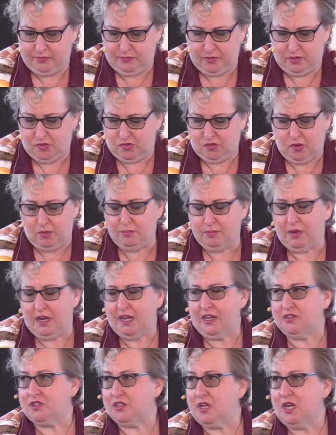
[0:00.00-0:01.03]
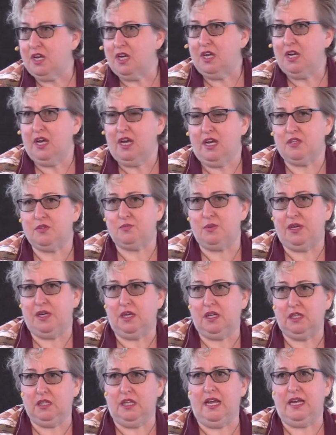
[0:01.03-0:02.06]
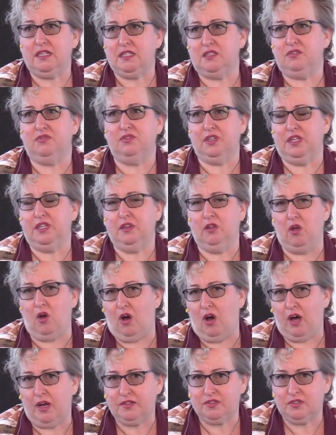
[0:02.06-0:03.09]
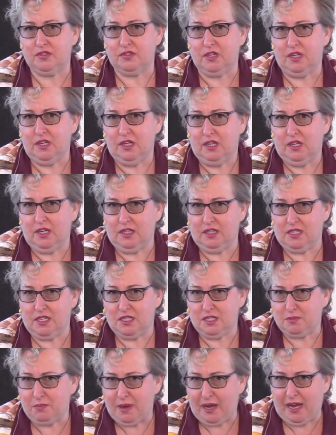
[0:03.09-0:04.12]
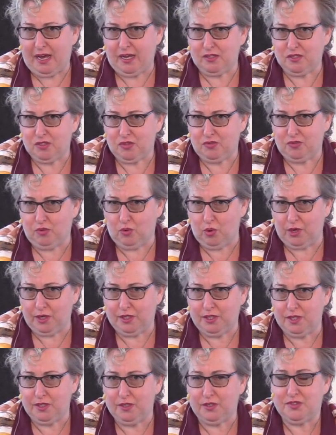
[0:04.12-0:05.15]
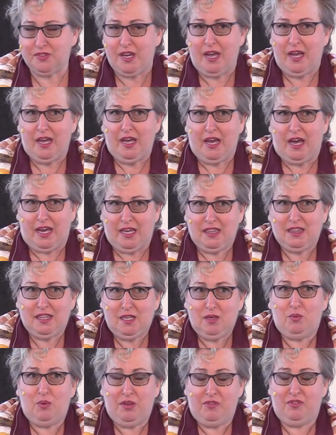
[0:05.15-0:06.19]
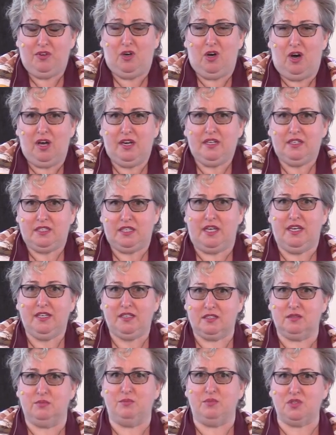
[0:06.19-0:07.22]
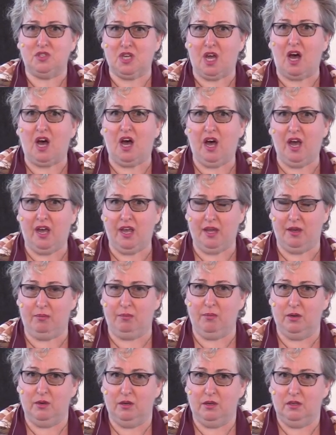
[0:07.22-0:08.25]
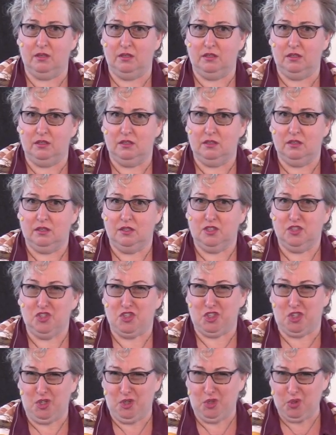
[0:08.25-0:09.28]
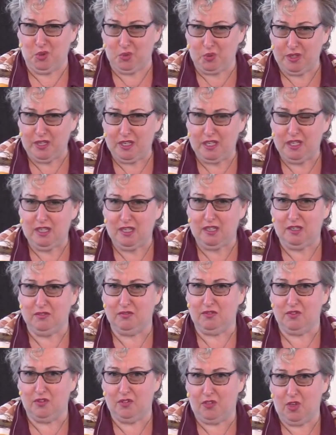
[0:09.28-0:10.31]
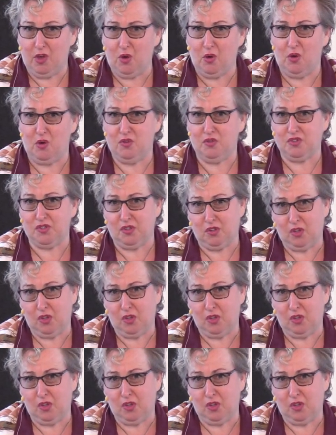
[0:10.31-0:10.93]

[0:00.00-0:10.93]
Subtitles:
So much has been collectively lost in these past 4 years. I think we've got to take some time to grieve those